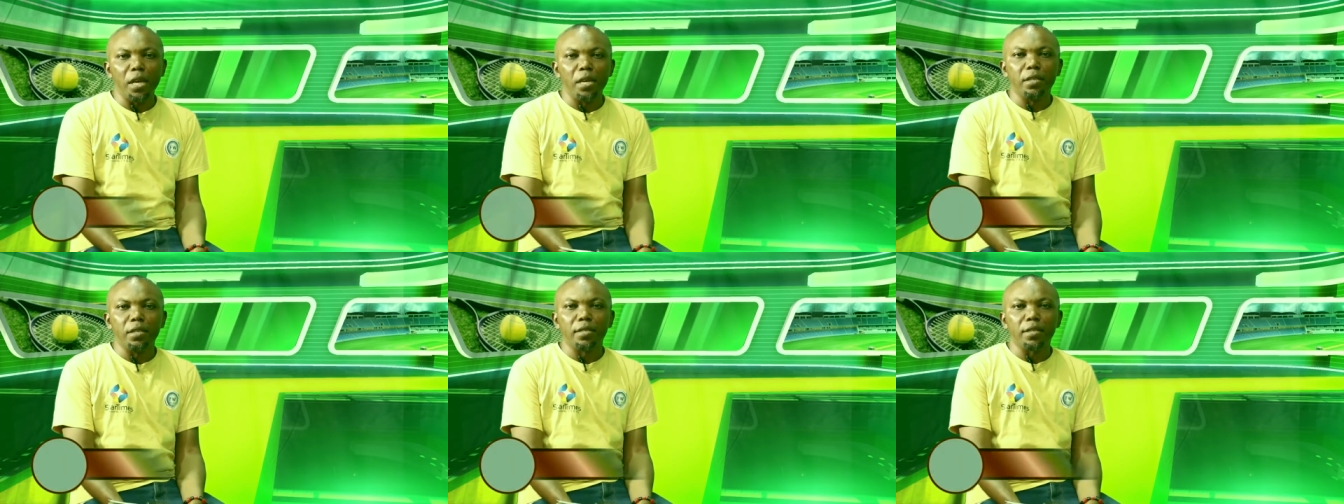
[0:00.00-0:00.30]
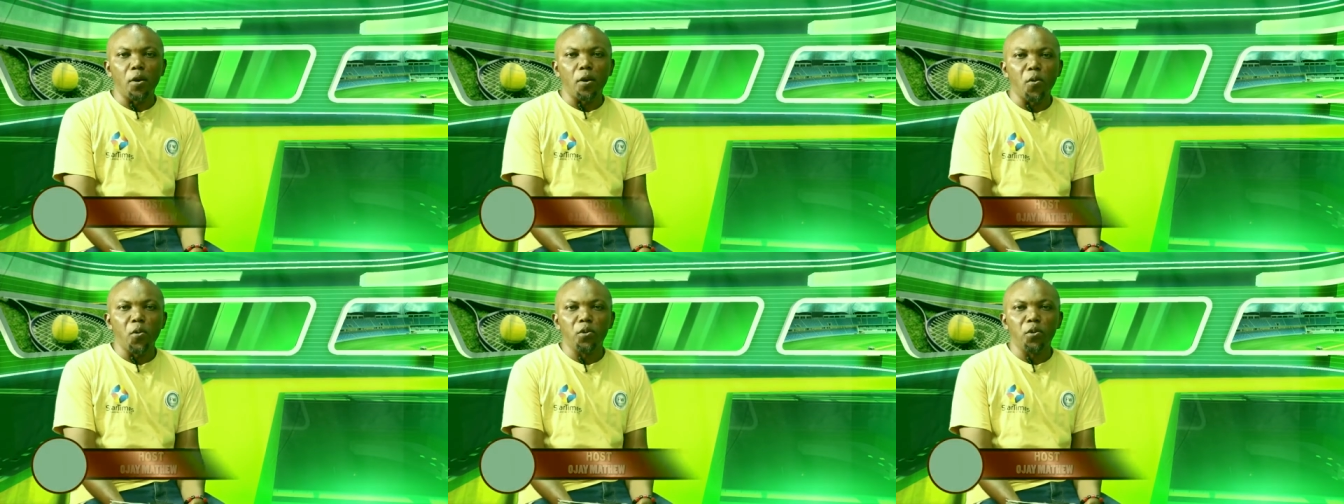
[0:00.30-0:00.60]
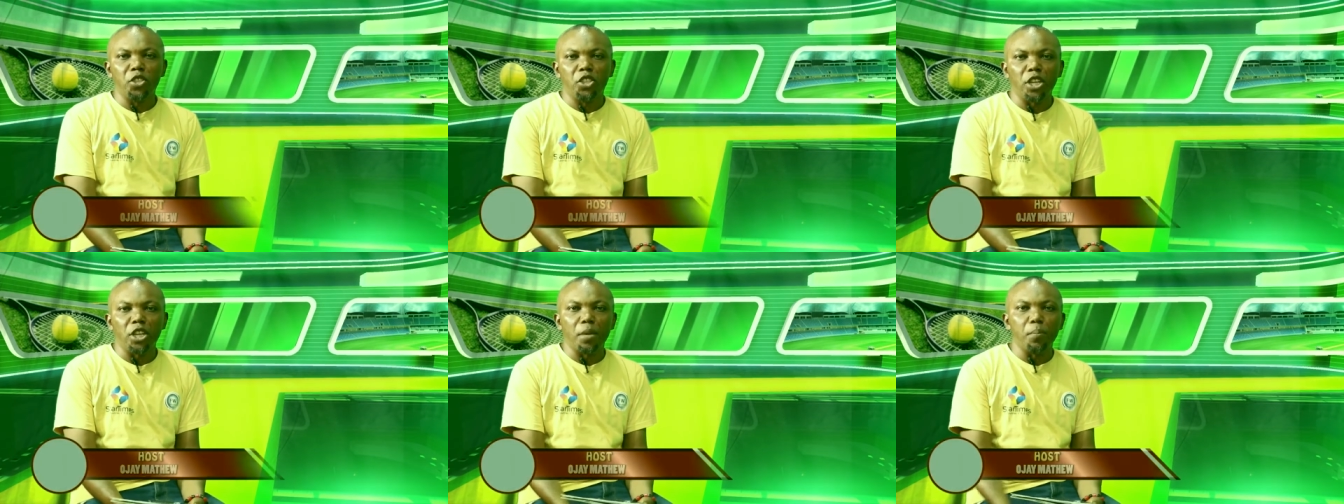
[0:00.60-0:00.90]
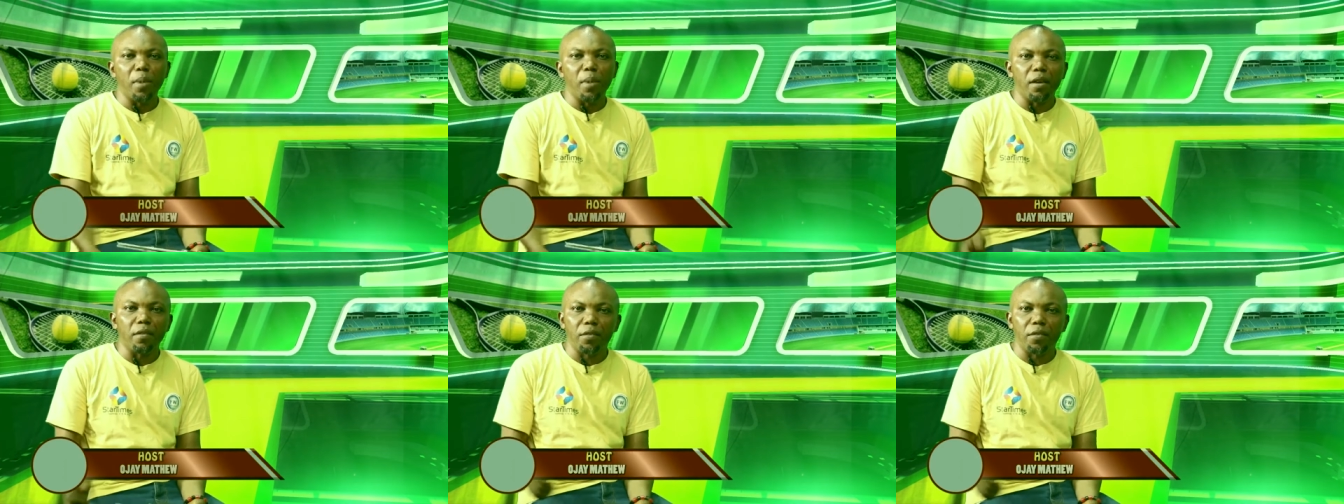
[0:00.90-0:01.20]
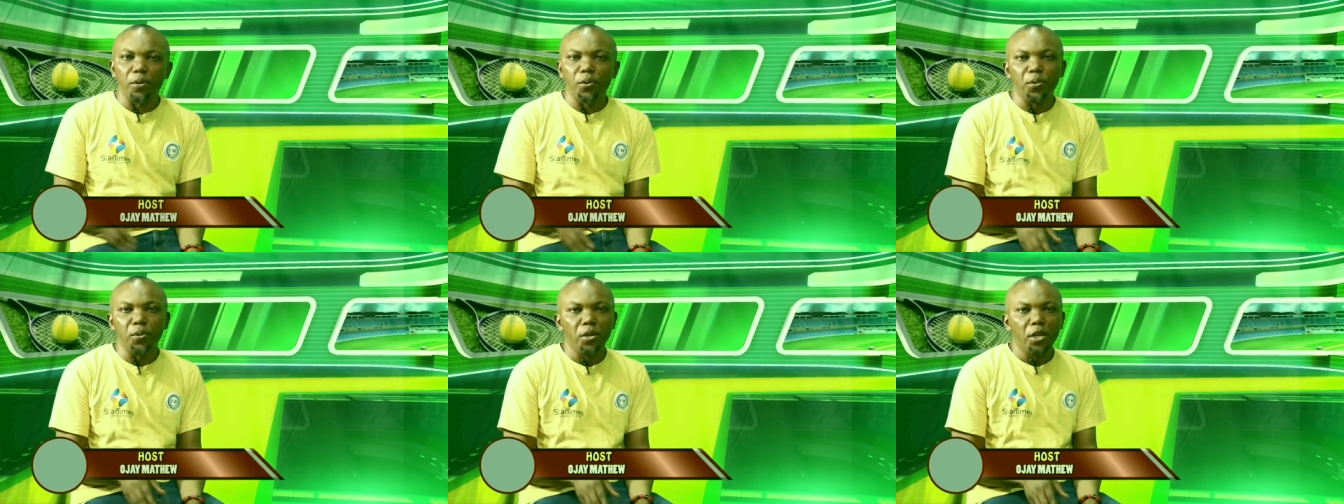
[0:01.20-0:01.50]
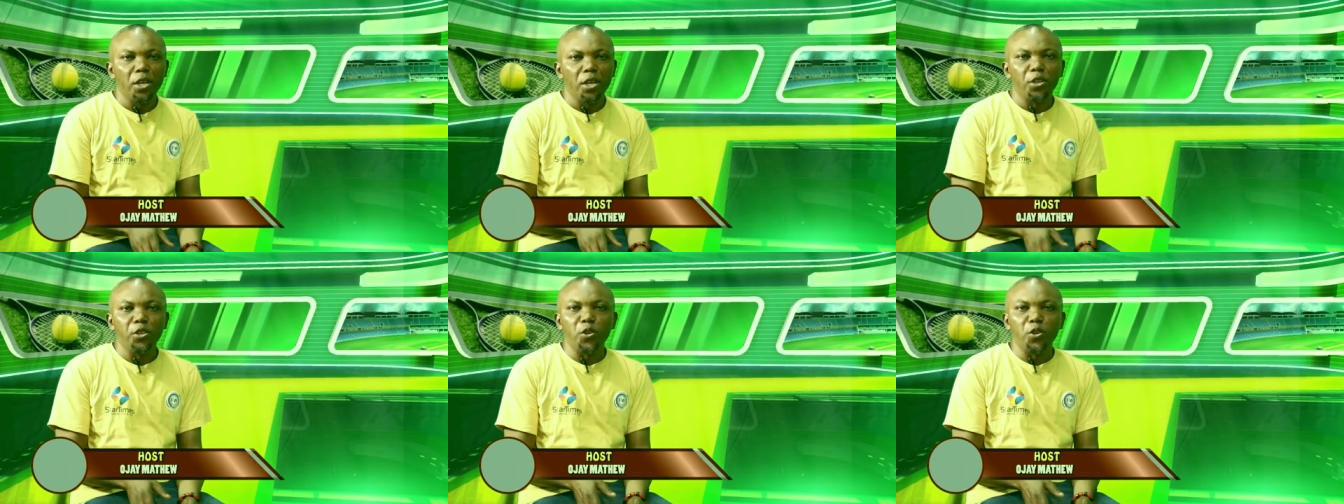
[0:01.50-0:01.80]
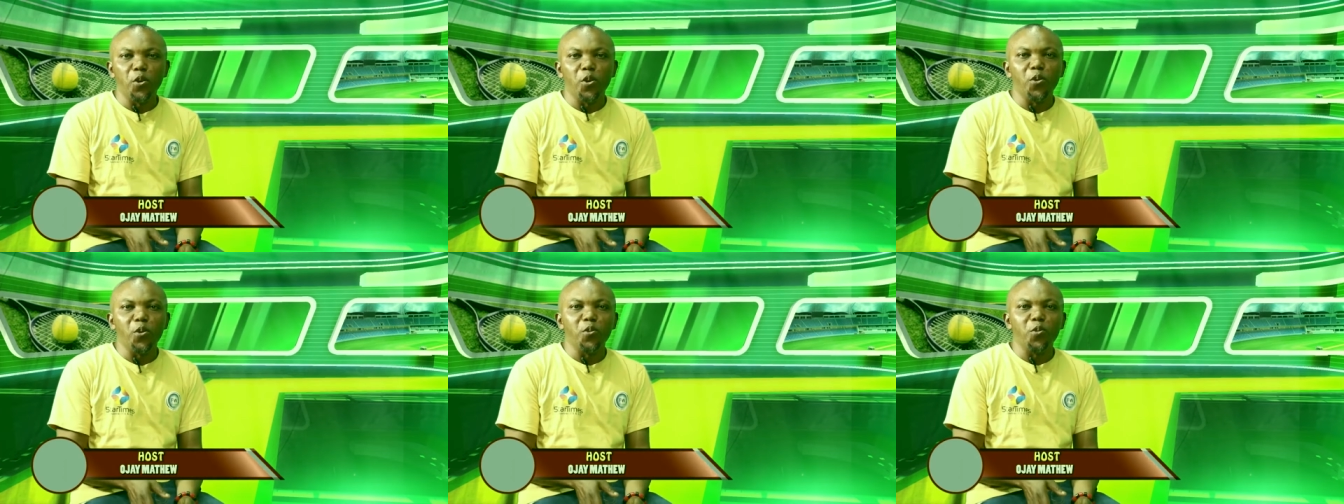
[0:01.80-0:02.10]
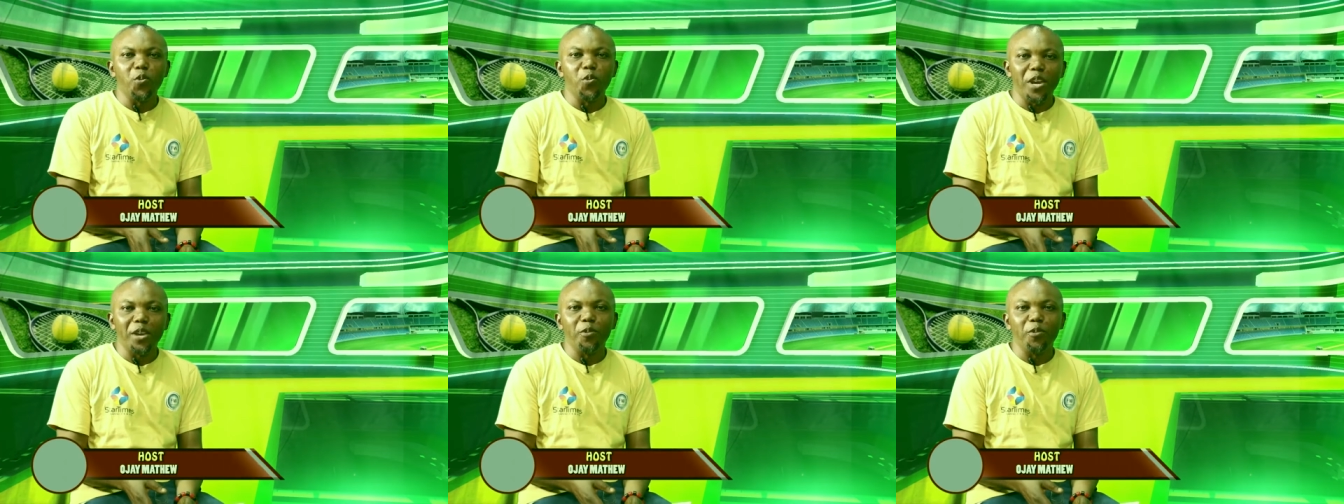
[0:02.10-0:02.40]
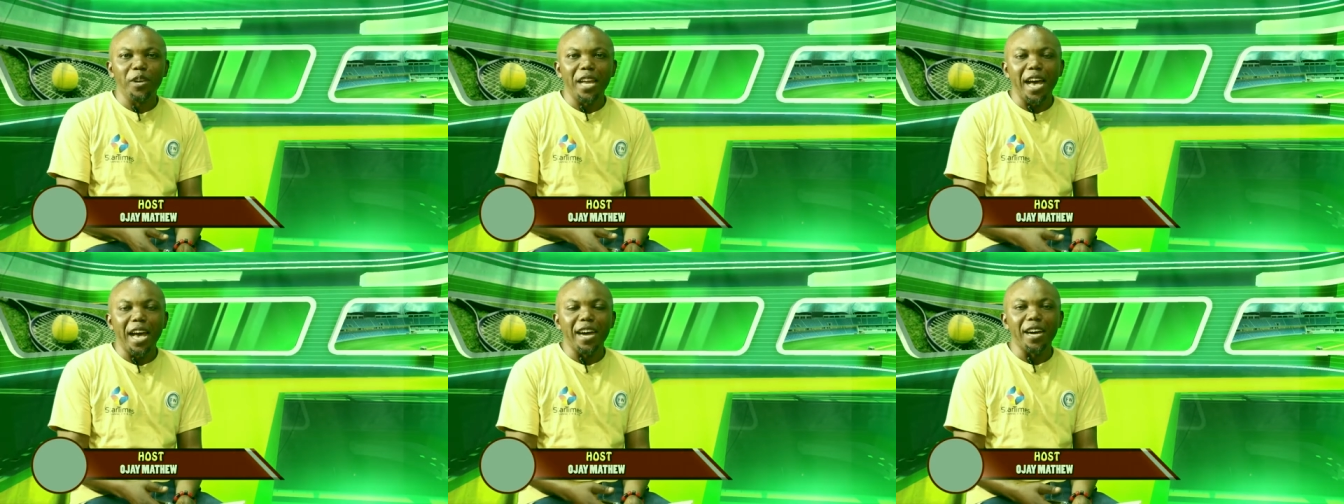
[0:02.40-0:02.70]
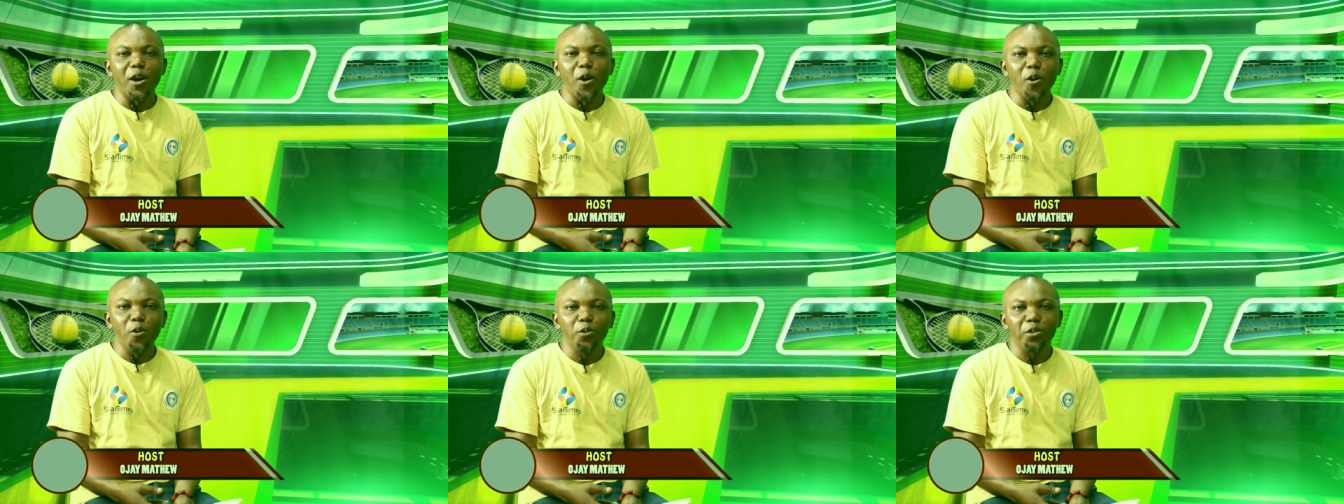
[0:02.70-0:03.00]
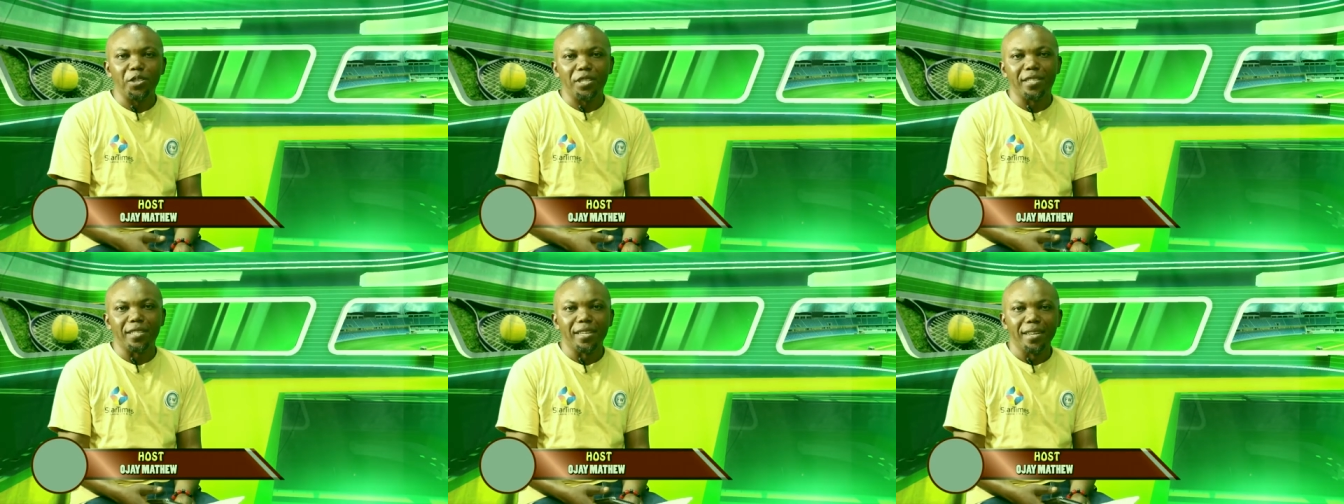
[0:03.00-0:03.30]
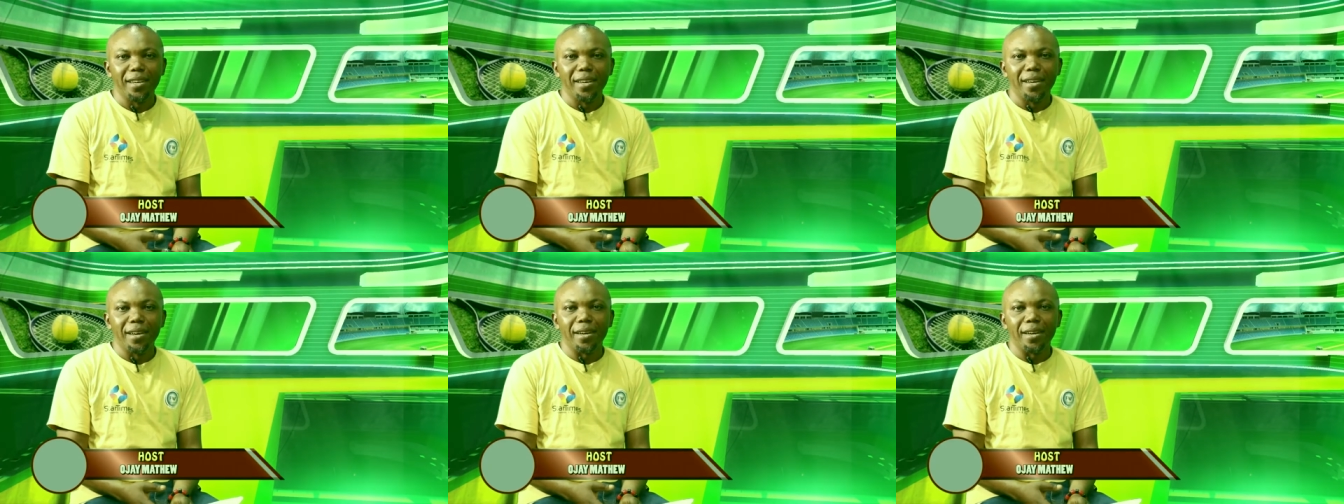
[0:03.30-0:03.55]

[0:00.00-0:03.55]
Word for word: is OJ Matthew, your regular host.